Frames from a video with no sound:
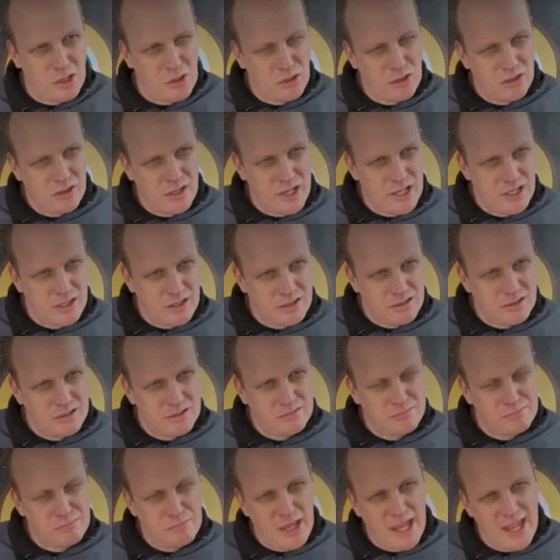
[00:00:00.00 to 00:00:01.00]
not quite
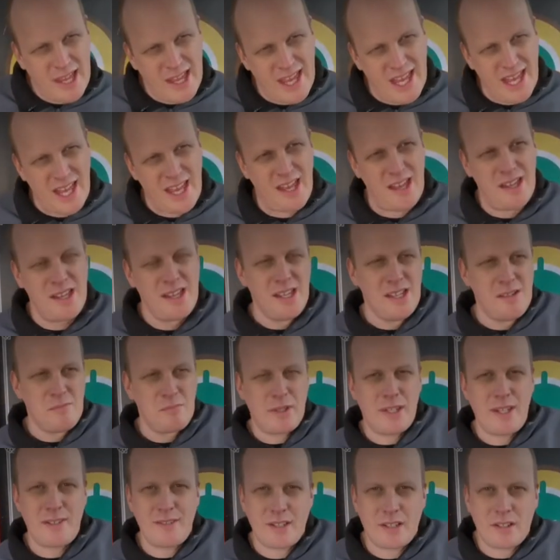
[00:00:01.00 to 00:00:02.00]
pear,
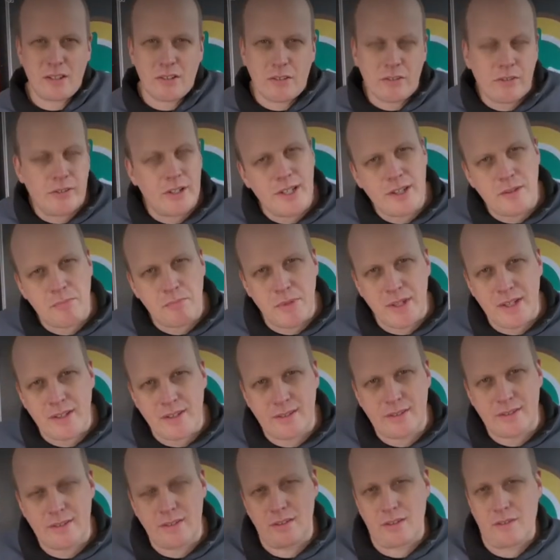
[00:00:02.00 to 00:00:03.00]
but there's a
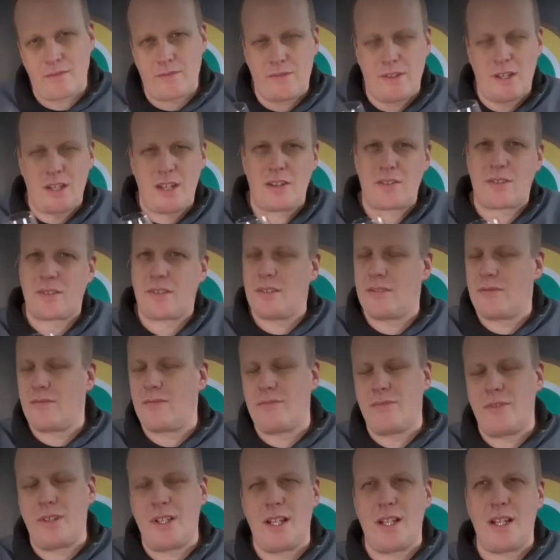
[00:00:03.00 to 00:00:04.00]
crispness to the finish that
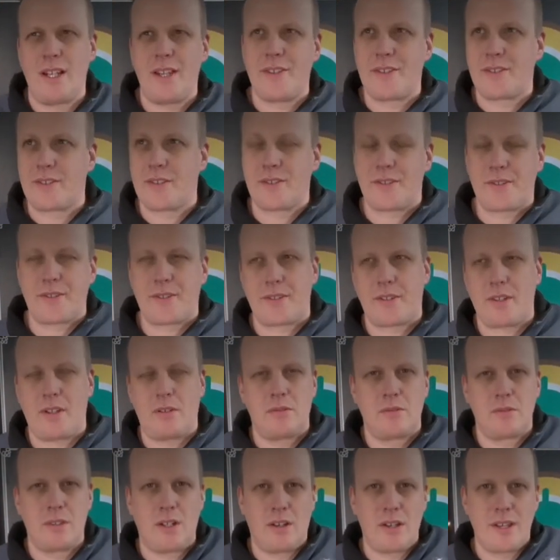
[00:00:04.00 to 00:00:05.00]
really is just
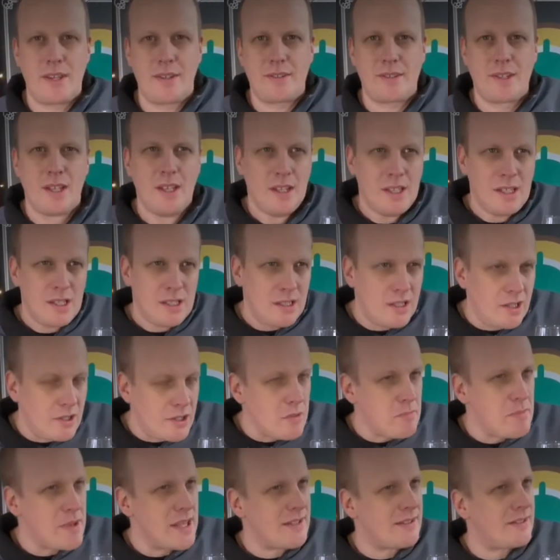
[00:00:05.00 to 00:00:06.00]
so nice. A
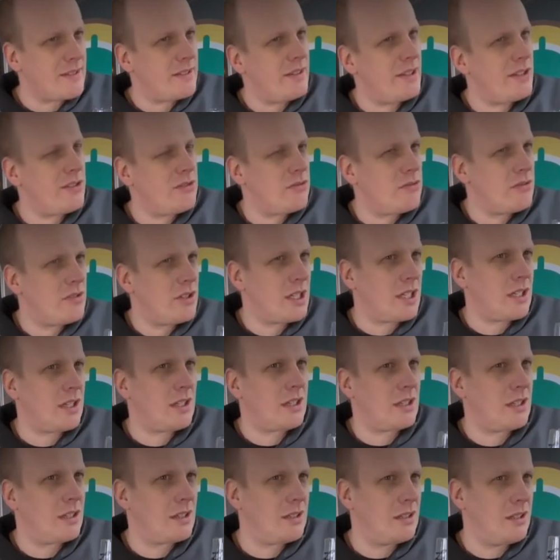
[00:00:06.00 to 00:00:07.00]
little bit
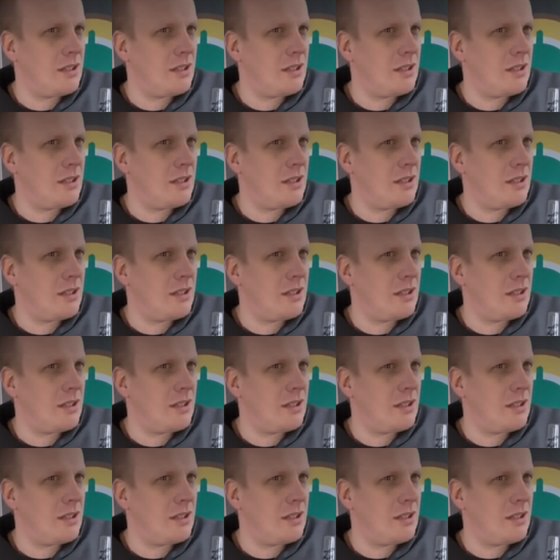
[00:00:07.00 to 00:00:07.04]
citric.